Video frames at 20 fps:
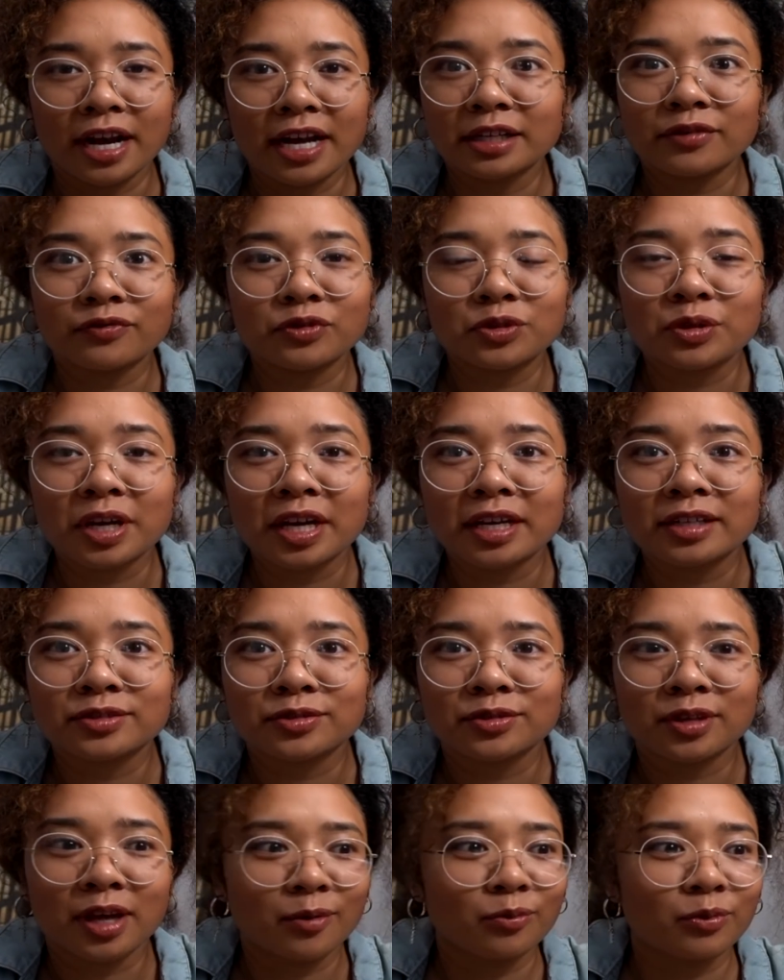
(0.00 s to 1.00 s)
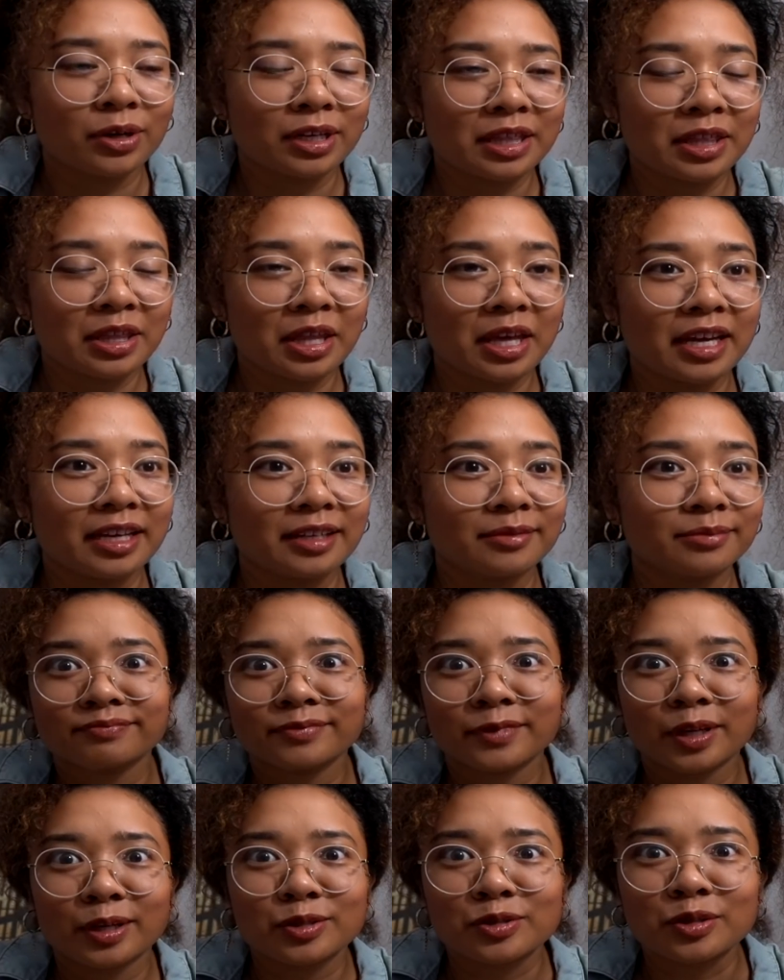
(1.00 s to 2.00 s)
And if you can't do that one thing,
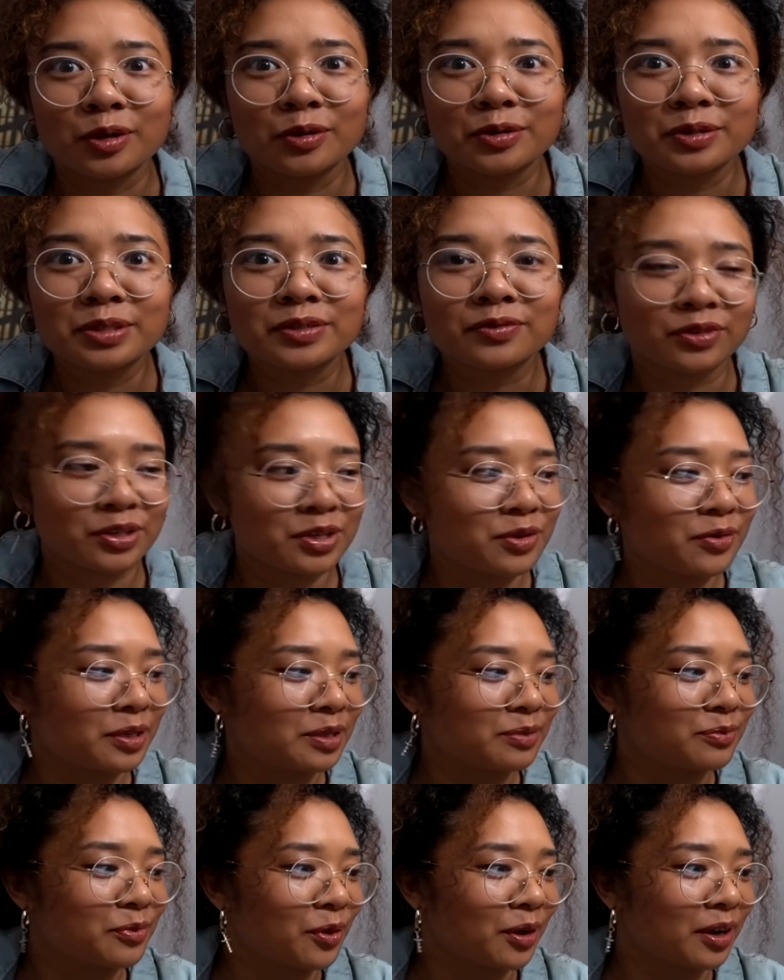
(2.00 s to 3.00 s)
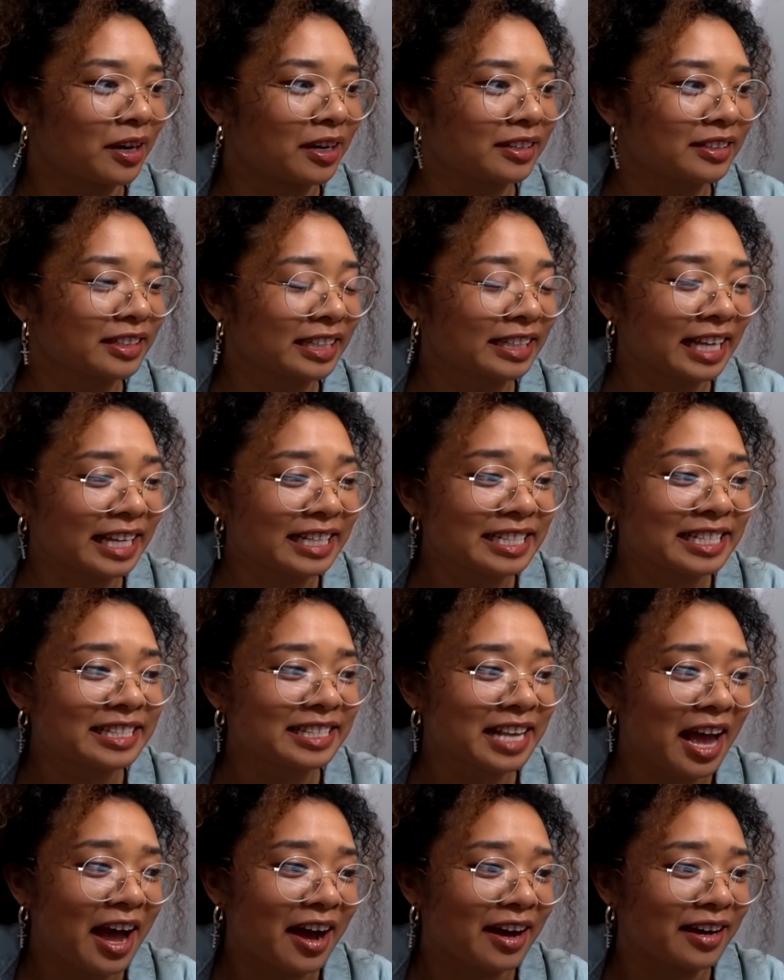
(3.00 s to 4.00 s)
there's no use for you anymore. Like, that's
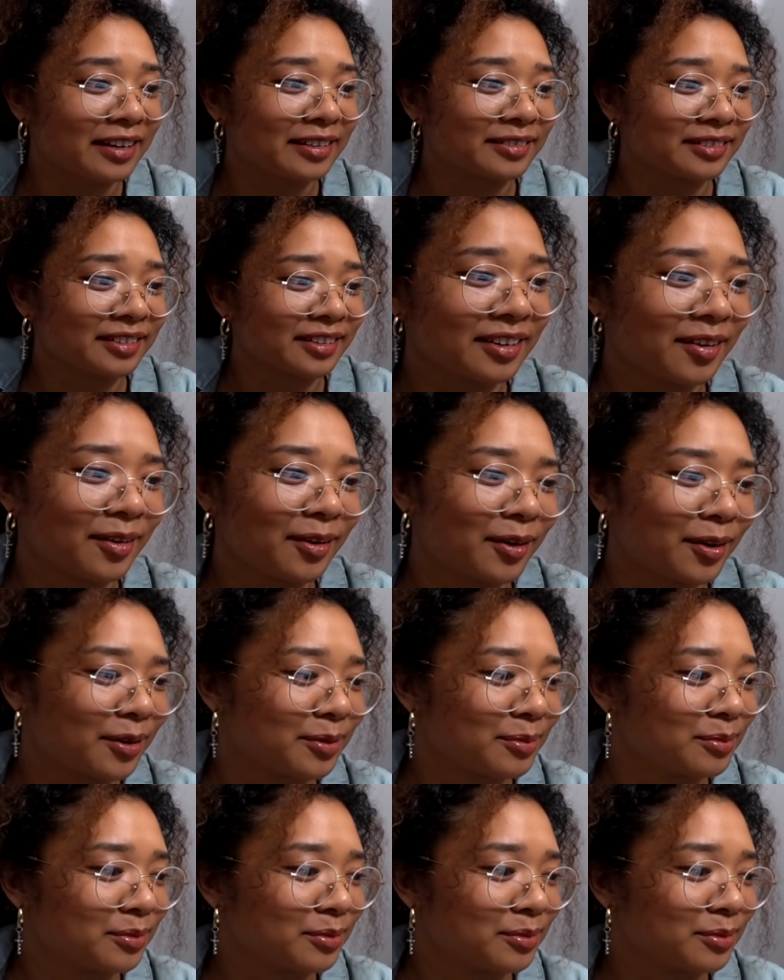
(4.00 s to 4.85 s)
sad. Oh,